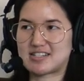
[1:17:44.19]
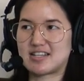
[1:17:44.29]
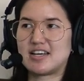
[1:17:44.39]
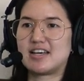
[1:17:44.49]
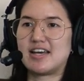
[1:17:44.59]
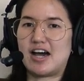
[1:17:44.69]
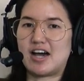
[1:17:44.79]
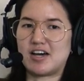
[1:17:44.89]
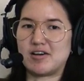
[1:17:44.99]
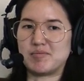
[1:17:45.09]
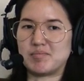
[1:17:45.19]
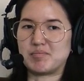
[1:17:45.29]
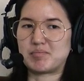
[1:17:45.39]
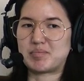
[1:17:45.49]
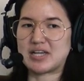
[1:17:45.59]
Yeah, yeah.
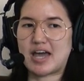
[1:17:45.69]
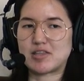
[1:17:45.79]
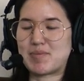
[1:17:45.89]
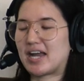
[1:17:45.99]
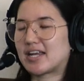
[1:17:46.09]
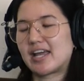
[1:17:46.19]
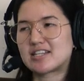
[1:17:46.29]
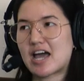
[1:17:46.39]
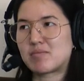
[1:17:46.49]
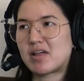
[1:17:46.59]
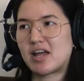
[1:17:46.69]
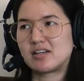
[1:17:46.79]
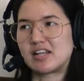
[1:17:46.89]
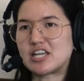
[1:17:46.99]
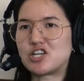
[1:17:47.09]
Um, but yeah, the pancake
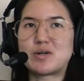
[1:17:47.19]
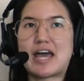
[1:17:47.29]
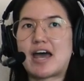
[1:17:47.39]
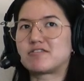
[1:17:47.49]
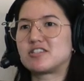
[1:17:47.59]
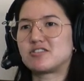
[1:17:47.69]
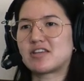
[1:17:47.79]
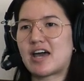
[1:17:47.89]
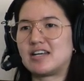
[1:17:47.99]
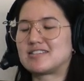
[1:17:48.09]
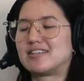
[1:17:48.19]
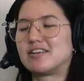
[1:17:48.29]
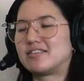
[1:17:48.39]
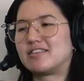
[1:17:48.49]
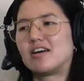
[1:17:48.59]
timeline, like you don't have to do that. It's
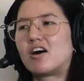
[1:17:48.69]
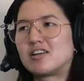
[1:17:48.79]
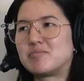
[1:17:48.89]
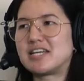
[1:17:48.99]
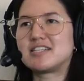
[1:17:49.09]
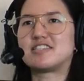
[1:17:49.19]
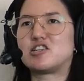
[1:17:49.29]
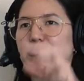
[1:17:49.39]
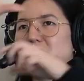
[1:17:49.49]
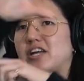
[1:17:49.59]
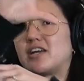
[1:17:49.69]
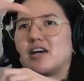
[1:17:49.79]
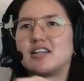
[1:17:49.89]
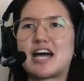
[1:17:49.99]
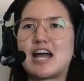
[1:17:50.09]
lit- all it means is you're putting
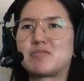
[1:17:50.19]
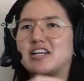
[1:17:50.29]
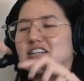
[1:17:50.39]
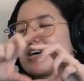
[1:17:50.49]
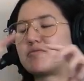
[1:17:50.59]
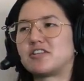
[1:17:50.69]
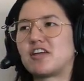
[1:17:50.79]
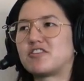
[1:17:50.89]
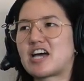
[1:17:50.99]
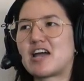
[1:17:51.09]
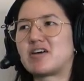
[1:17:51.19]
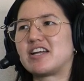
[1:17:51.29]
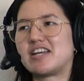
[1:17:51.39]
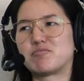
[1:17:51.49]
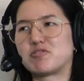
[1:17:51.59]
a timeline on top of another
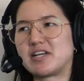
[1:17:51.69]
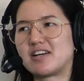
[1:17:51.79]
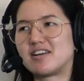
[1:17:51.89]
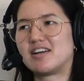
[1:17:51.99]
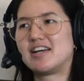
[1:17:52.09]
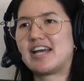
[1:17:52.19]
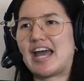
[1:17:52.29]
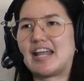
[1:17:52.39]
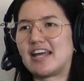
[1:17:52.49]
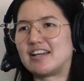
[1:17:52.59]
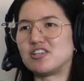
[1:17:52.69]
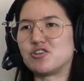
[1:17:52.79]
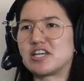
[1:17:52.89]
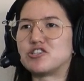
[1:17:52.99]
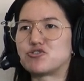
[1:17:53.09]
timeline in Premiere. Right. And then
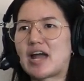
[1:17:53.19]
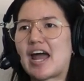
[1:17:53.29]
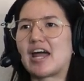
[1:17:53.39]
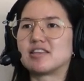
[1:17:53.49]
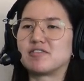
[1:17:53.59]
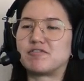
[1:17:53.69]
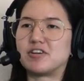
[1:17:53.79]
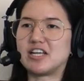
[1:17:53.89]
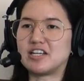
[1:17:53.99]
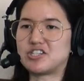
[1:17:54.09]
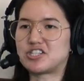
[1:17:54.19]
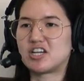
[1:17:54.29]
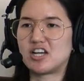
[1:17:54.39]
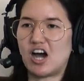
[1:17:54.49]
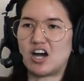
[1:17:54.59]
you can drag the footage
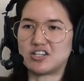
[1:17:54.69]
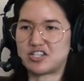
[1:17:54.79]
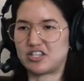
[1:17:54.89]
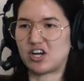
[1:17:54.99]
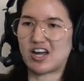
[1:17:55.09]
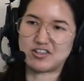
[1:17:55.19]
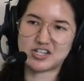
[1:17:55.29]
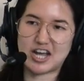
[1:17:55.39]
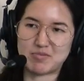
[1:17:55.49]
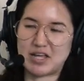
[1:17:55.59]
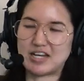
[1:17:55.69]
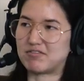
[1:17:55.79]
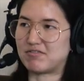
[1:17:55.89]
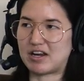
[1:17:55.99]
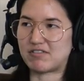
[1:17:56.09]
onto your other
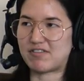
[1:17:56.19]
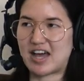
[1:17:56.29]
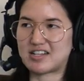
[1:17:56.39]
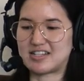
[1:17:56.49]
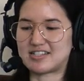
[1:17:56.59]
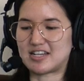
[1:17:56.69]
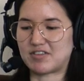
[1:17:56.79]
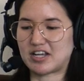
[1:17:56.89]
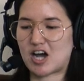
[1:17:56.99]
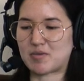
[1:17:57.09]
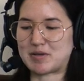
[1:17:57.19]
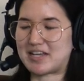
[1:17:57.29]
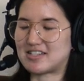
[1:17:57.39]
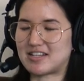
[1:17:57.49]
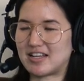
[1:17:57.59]
timeline very fast instead of like copy
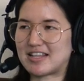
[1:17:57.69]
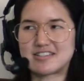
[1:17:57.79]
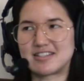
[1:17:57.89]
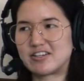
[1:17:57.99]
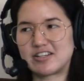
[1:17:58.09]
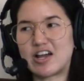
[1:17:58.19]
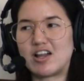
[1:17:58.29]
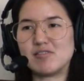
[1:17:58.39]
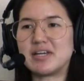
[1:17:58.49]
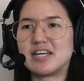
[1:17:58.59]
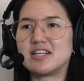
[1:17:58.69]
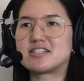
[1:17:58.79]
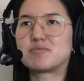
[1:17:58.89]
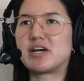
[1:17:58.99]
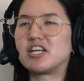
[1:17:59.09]
pasting. That's right. literally all it
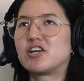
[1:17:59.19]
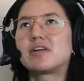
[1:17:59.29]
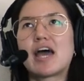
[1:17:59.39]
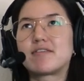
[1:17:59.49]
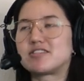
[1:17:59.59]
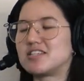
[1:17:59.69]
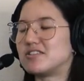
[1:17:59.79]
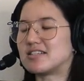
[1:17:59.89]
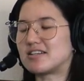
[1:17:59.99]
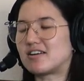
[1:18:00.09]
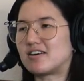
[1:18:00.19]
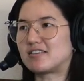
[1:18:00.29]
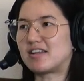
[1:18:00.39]
means. Yeah. But you don't have to use it at all.